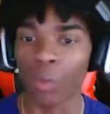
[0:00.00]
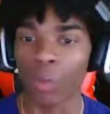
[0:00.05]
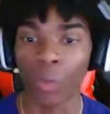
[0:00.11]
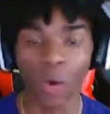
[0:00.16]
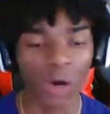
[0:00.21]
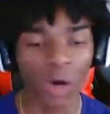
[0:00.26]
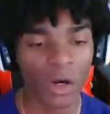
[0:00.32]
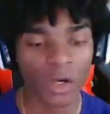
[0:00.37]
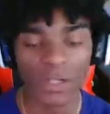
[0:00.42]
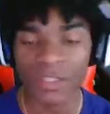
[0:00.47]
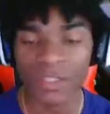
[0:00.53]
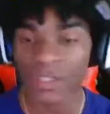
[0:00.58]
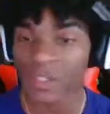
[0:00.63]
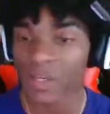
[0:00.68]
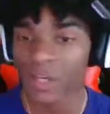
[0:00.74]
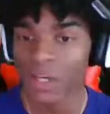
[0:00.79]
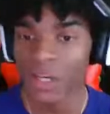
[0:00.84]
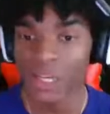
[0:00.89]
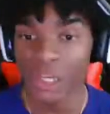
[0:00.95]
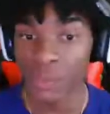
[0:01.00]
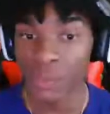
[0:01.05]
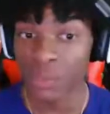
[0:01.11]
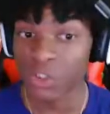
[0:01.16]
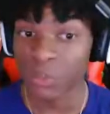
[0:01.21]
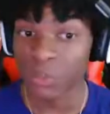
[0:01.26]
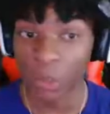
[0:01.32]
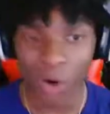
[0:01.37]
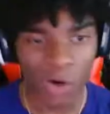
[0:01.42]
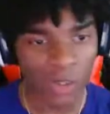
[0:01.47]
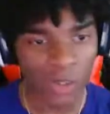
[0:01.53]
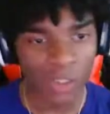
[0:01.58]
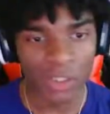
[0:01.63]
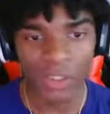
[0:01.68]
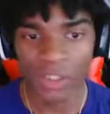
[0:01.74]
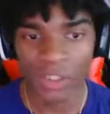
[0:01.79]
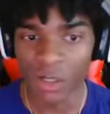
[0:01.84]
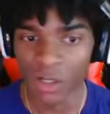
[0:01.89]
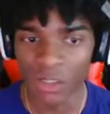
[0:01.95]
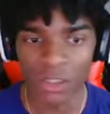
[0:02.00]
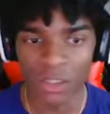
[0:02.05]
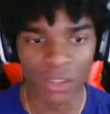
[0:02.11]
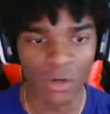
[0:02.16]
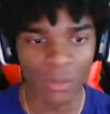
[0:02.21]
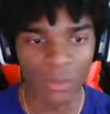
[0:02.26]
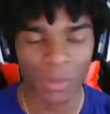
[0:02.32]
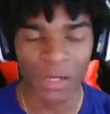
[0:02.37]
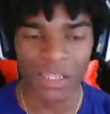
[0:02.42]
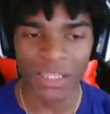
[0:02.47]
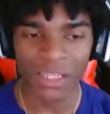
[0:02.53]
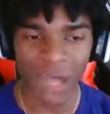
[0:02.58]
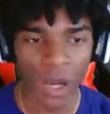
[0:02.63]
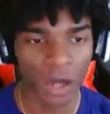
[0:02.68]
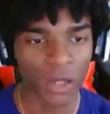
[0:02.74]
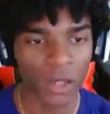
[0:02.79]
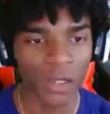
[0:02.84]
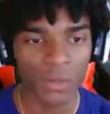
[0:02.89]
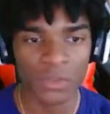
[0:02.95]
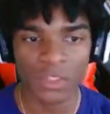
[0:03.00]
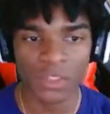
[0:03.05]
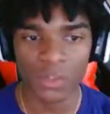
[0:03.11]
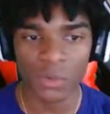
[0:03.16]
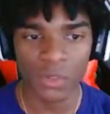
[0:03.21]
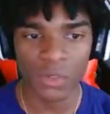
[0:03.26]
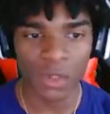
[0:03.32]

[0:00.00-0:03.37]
ones. He was sparking, dunking. Oh my God, he was doing